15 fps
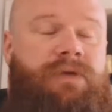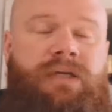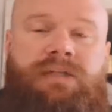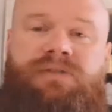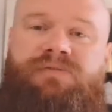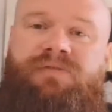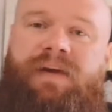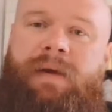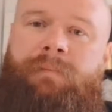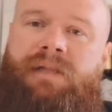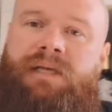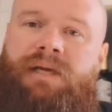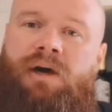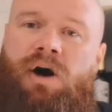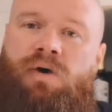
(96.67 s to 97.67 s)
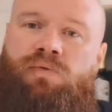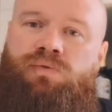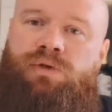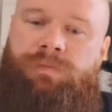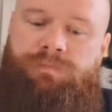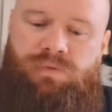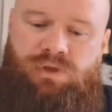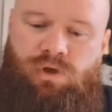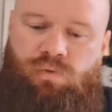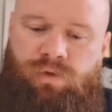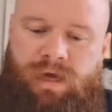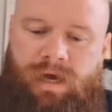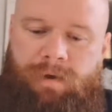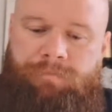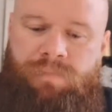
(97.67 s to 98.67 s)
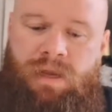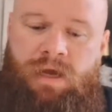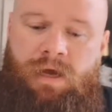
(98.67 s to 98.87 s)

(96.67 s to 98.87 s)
it's family owned. So yeah,